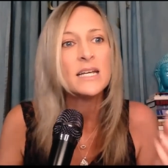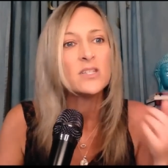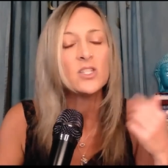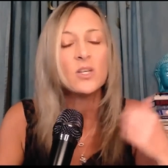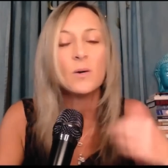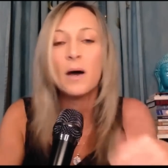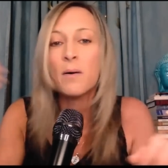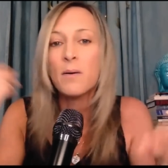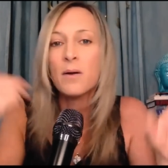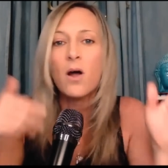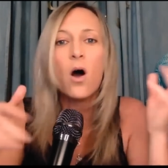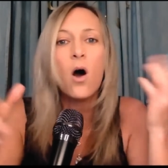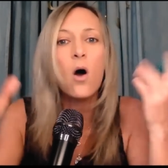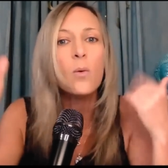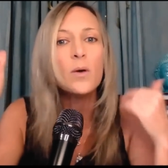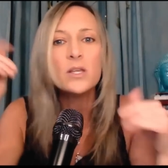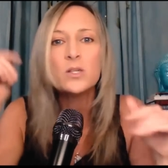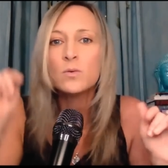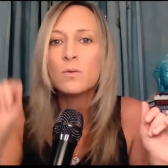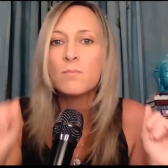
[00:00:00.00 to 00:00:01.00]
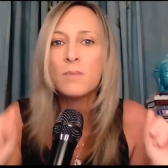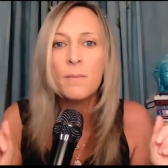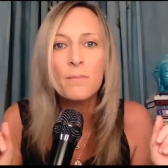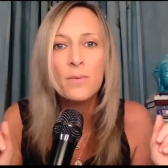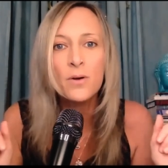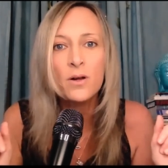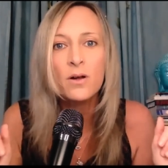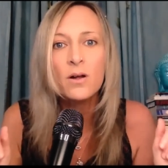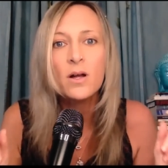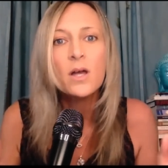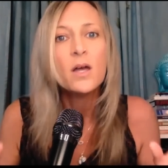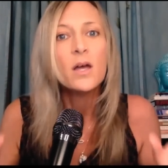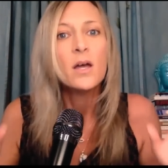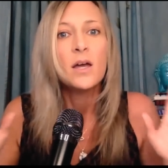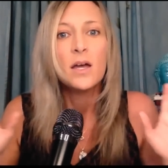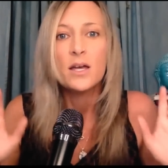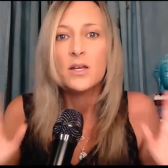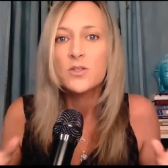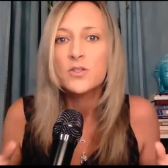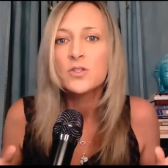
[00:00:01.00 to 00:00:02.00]
And so I would always remember
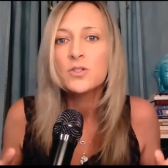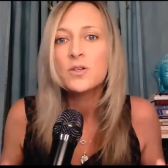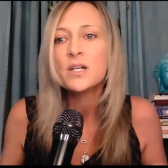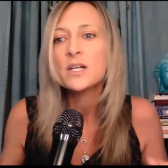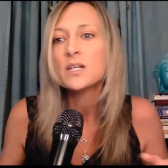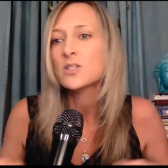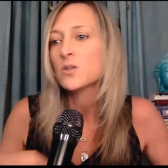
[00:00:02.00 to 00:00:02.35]
history.